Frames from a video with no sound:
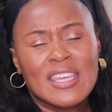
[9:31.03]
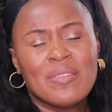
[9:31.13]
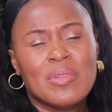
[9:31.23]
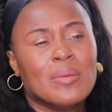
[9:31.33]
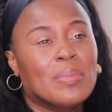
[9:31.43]

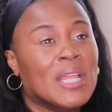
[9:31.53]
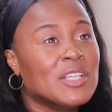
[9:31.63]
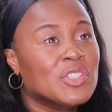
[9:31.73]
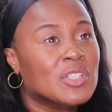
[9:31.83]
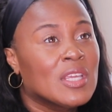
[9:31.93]
Give me the
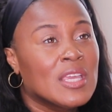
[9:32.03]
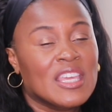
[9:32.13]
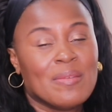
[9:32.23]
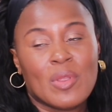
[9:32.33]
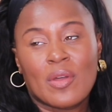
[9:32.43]
blush,
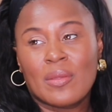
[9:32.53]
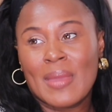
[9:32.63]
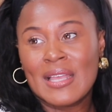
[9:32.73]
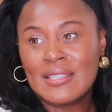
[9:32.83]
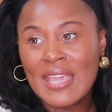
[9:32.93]
give me all the
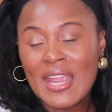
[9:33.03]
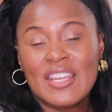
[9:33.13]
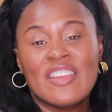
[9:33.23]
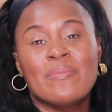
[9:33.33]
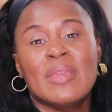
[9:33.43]
mascara,
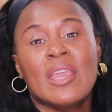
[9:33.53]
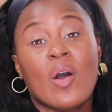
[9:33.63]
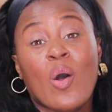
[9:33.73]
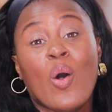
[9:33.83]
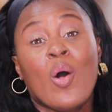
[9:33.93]
give me
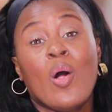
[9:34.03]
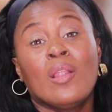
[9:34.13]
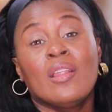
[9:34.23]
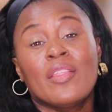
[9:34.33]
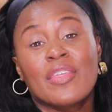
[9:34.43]

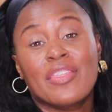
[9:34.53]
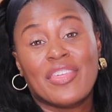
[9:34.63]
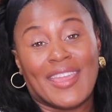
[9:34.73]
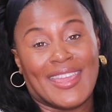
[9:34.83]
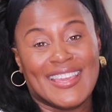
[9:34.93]
all the
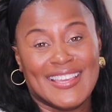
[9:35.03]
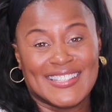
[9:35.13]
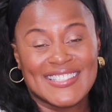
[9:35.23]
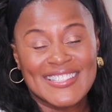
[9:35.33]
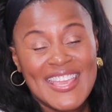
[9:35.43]

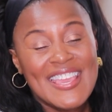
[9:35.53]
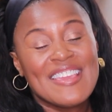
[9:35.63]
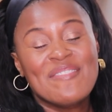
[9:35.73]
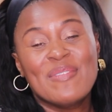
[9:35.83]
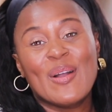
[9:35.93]
things.
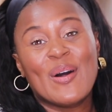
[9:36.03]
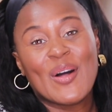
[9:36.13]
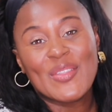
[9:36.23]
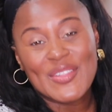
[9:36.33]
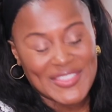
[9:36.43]
Give me
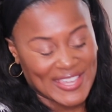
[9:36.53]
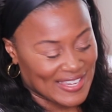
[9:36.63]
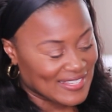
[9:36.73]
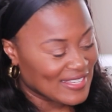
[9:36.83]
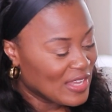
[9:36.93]
all the
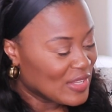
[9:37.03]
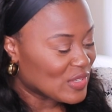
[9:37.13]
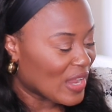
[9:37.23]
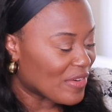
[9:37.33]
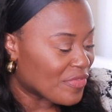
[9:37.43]
things.
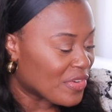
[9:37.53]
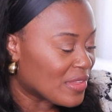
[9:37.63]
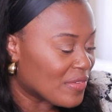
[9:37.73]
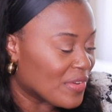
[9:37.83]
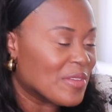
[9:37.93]
So I've
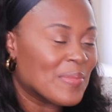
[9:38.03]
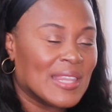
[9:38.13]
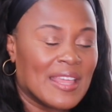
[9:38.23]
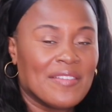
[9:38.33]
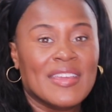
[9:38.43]
really, really
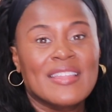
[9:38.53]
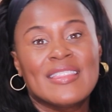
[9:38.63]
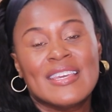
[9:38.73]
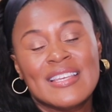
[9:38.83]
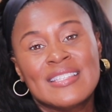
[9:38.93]
been loving
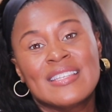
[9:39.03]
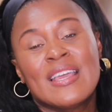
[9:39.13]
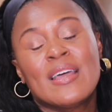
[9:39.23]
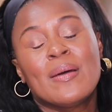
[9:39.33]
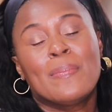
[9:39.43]
this
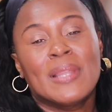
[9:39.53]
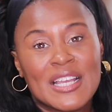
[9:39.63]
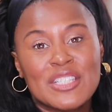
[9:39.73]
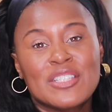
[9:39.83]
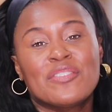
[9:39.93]

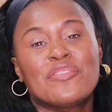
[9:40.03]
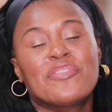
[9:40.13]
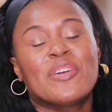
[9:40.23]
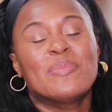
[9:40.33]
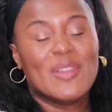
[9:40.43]
blush
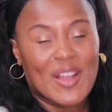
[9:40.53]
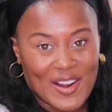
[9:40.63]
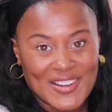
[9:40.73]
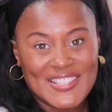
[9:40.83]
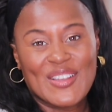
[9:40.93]
from
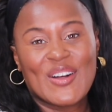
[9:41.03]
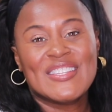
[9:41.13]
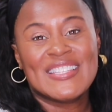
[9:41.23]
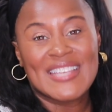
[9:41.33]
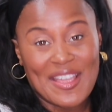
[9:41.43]
Nars
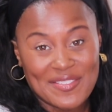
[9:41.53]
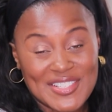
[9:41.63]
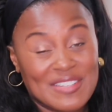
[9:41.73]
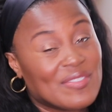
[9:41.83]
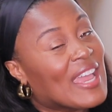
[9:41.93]
called
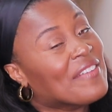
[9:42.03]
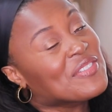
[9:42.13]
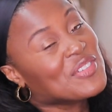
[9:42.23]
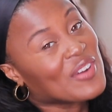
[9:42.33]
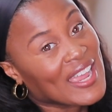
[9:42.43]
Savage. If you
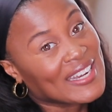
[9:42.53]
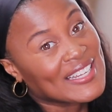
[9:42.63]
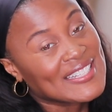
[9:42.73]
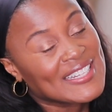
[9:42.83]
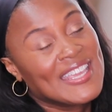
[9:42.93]
haven't tried
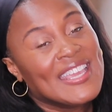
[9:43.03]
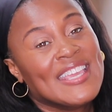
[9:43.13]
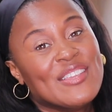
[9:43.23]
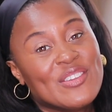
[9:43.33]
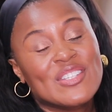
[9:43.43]
it,
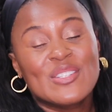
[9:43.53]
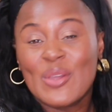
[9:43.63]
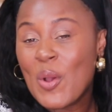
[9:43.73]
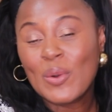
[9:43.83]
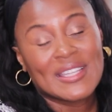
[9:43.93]
you should
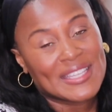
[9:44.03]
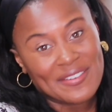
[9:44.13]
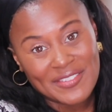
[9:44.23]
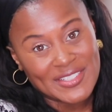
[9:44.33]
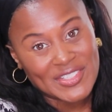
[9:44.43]
totally
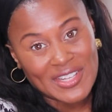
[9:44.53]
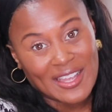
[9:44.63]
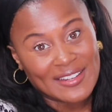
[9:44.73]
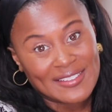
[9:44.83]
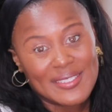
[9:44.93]
give it a shot.